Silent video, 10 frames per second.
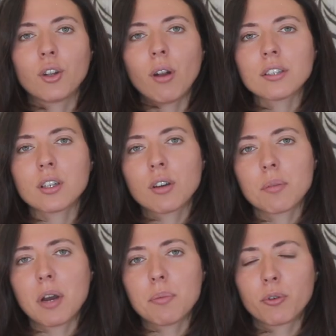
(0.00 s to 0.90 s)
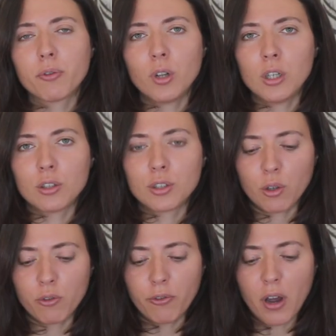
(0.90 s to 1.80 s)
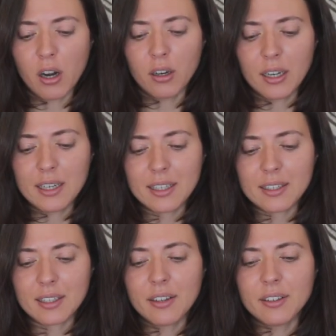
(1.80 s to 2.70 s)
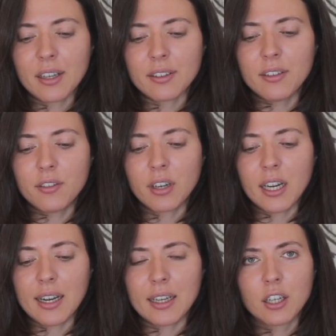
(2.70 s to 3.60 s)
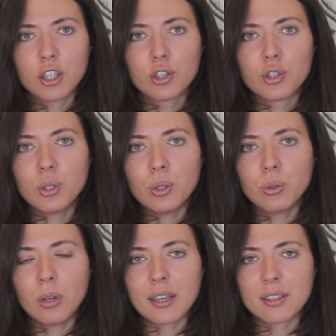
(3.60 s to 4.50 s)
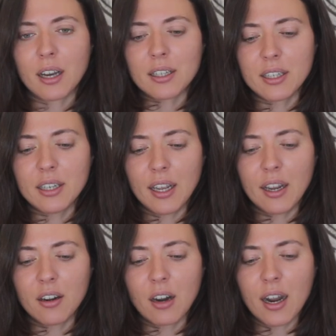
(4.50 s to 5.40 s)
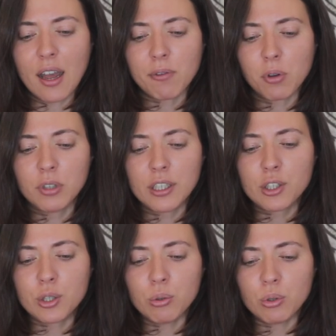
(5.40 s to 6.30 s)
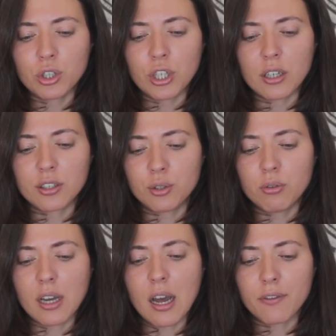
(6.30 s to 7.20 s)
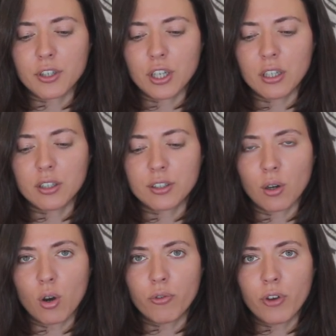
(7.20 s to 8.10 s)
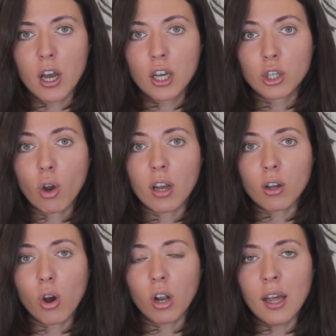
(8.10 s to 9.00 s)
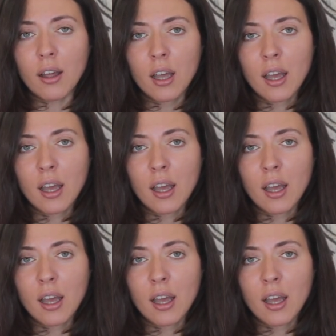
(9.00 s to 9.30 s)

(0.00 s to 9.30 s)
So let's look at my portfolio so far. It is nothing really too exciting here. I have only two shares, two and a half shares of Coca-Cola.